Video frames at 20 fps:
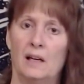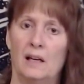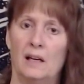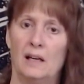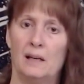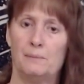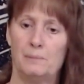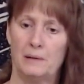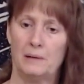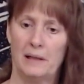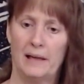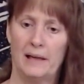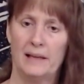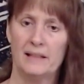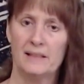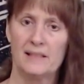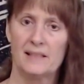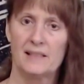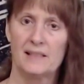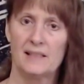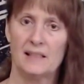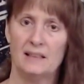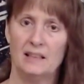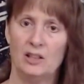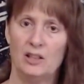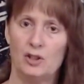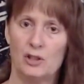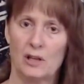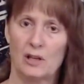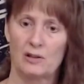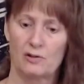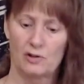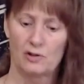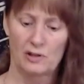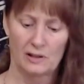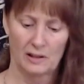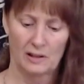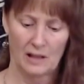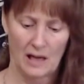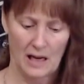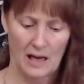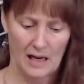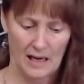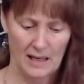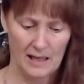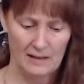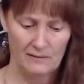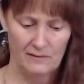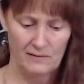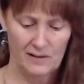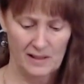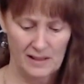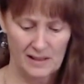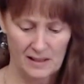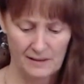place in each other's lives.